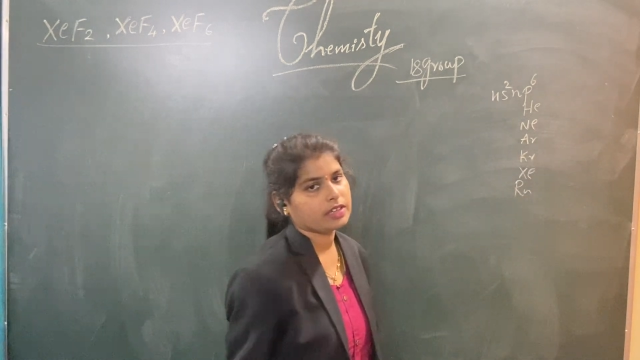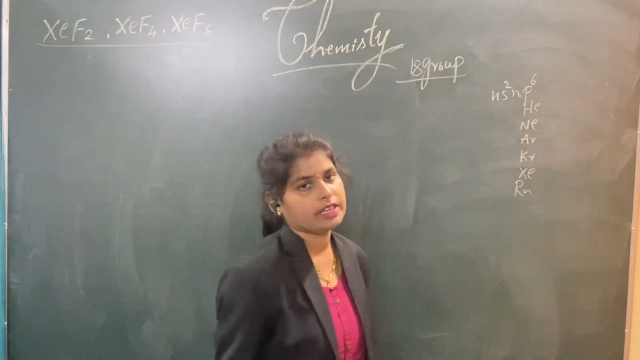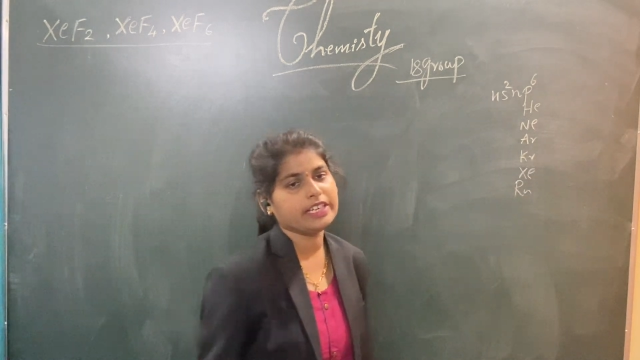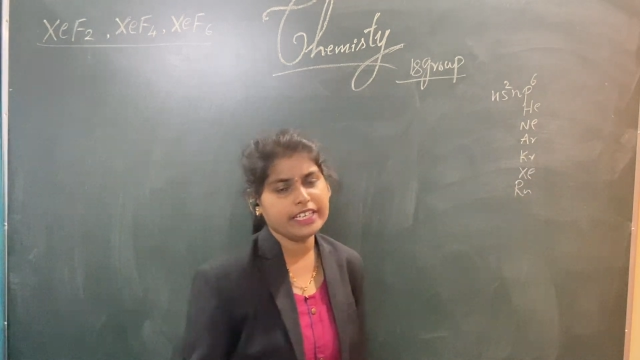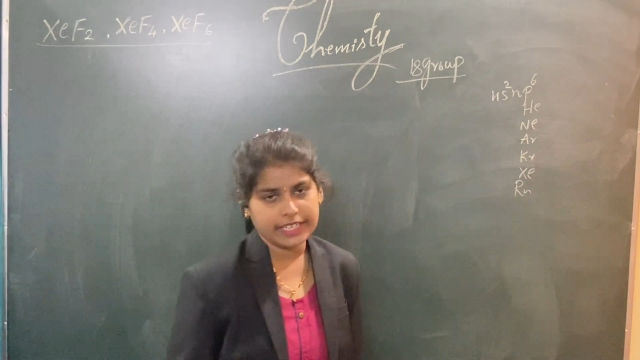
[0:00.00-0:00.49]

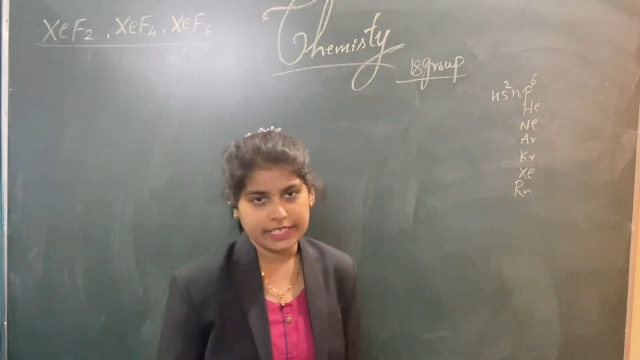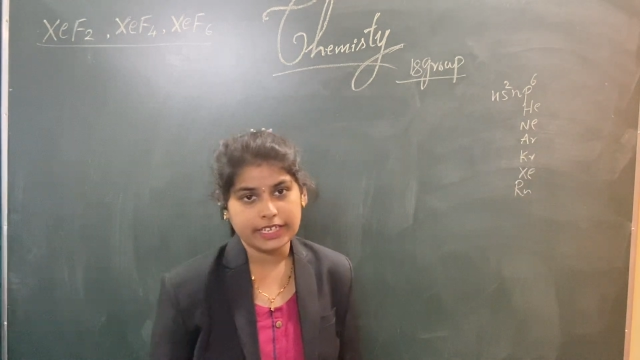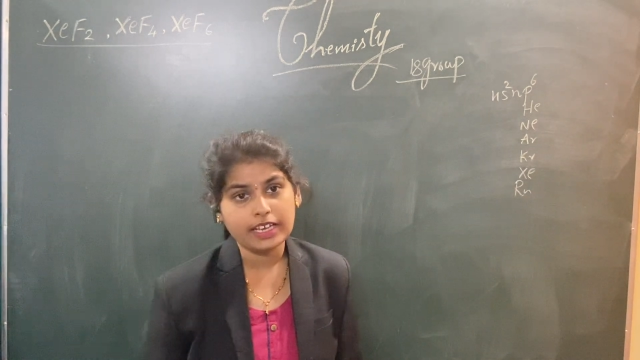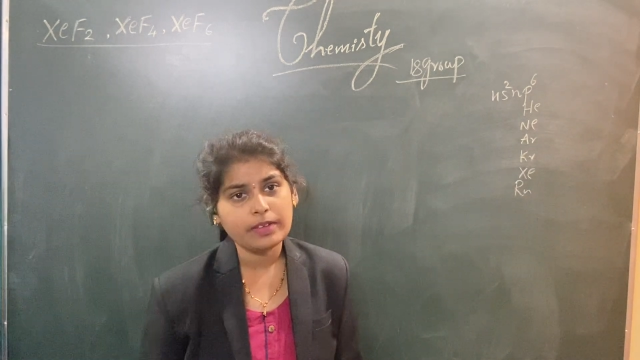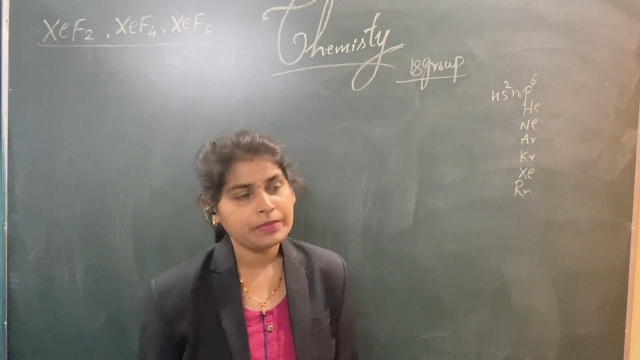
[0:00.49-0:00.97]
in
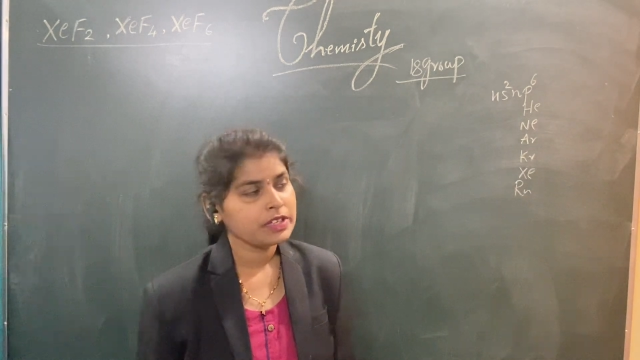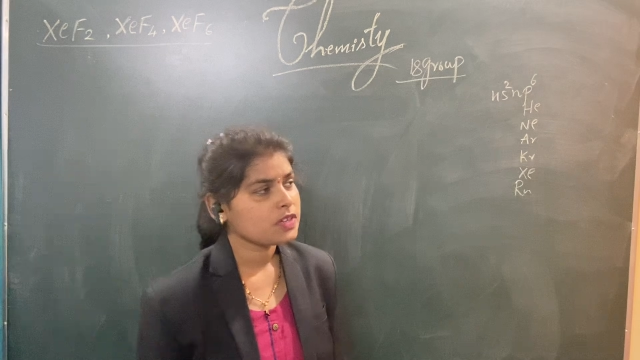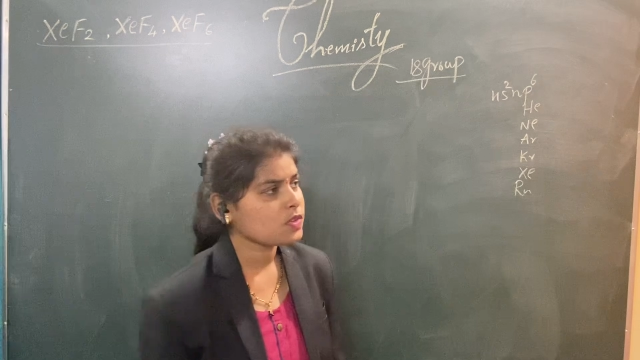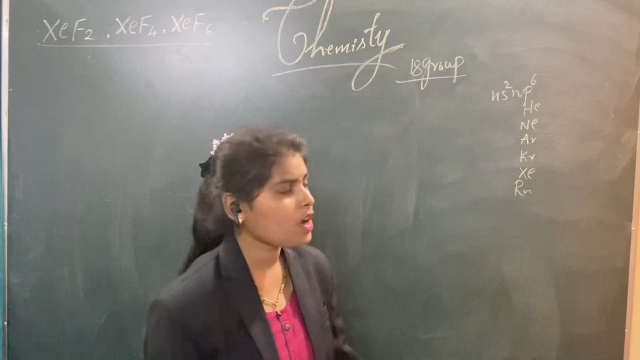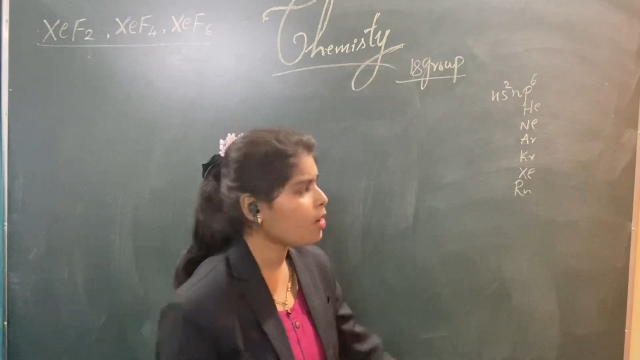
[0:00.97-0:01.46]
detail.
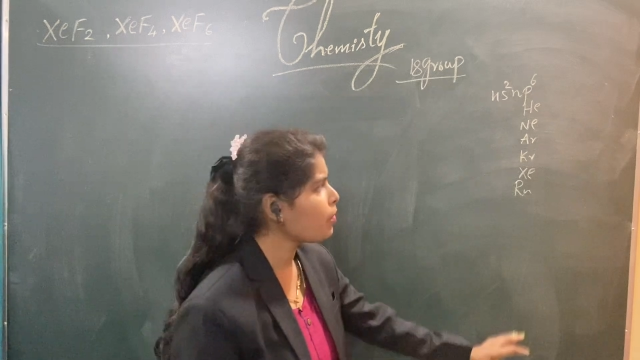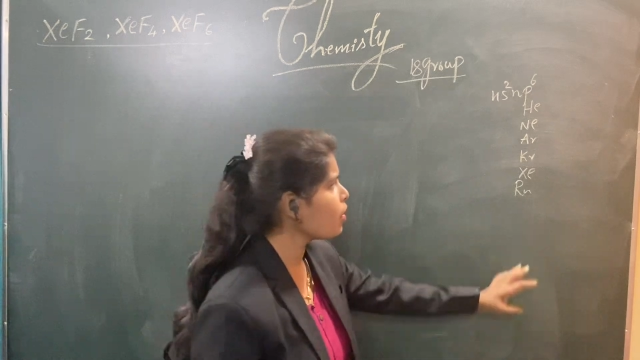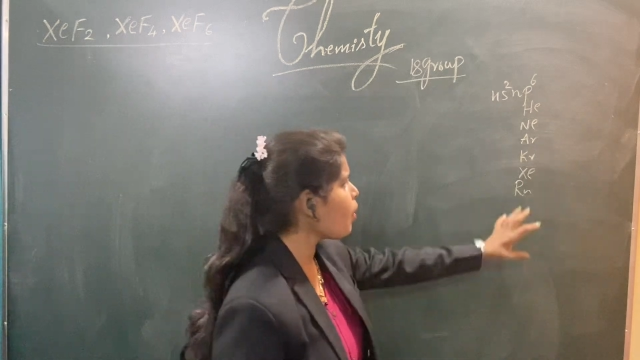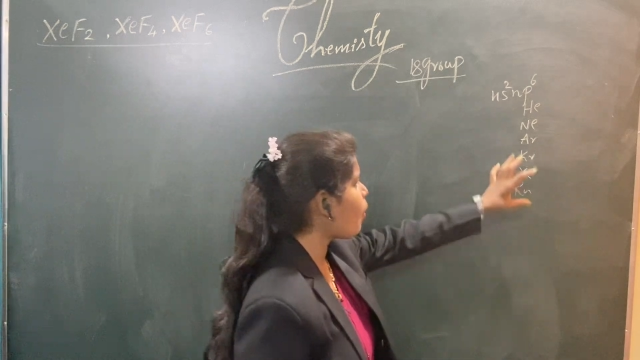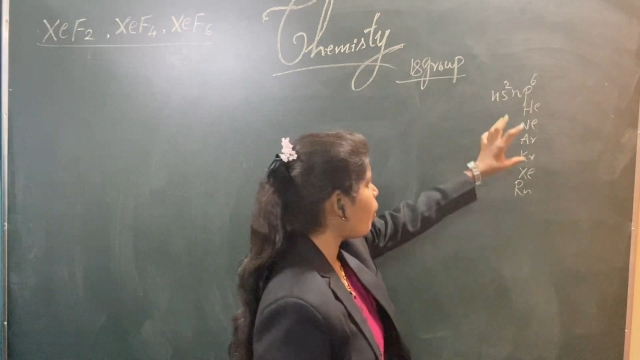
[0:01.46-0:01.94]
So
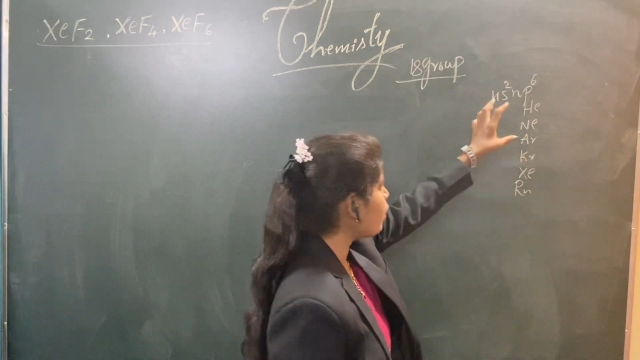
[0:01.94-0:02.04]
among all